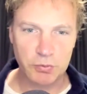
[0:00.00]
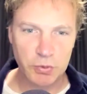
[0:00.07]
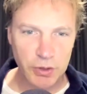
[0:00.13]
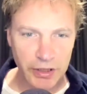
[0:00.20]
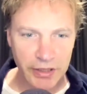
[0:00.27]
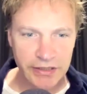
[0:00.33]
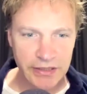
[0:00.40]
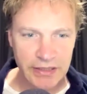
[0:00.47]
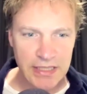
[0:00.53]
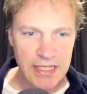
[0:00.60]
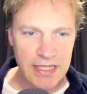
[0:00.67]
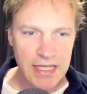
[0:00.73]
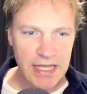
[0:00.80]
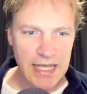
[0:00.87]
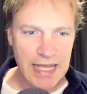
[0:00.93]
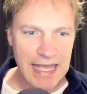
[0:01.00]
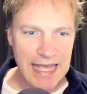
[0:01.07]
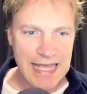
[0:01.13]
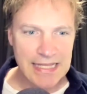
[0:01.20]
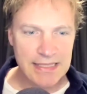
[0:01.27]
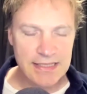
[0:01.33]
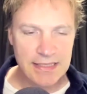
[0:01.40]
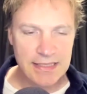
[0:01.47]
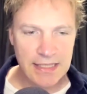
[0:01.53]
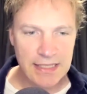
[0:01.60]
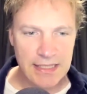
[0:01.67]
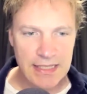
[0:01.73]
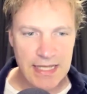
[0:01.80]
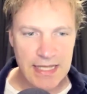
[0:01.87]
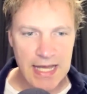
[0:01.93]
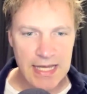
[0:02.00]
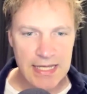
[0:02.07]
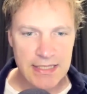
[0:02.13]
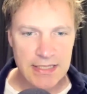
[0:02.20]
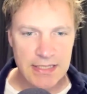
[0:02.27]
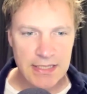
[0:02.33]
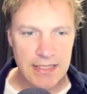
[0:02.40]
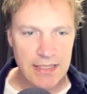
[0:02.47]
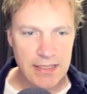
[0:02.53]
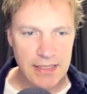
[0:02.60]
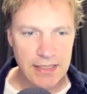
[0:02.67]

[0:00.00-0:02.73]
work, and I see